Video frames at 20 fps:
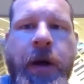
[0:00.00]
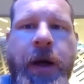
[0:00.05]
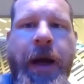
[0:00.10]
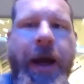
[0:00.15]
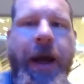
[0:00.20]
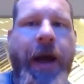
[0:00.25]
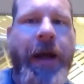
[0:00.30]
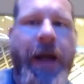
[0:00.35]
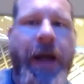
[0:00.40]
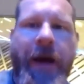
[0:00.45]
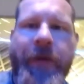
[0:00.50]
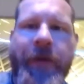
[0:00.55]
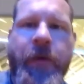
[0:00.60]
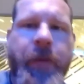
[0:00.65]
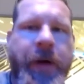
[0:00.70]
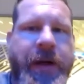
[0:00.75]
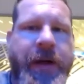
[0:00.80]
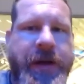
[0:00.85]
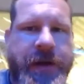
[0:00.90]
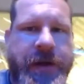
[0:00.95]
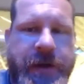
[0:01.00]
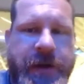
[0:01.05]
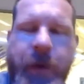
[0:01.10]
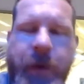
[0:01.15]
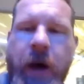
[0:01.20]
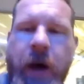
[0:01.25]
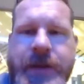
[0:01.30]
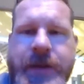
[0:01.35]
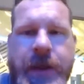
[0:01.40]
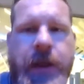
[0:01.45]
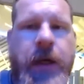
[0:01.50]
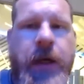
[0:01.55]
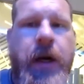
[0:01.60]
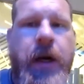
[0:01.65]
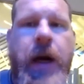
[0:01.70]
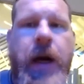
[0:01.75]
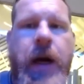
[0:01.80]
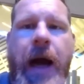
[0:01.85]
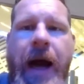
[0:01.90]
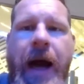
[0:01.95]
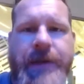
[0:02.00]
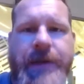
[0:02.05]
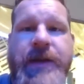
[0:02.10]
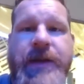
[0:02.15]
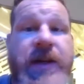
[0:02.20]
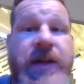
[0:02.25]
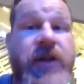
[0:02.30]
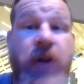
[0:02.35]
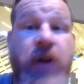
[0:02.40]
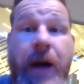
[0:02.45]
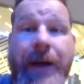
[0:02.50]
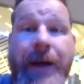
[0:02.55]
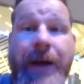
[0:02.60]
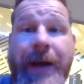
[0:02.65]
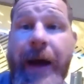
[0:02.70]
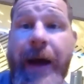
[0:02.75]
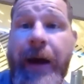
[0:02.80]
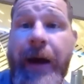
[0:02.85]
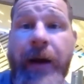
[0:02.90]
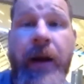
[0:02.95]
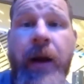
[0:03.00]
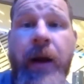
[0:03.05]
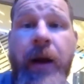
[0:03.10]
and everybody was busting their asses to try to get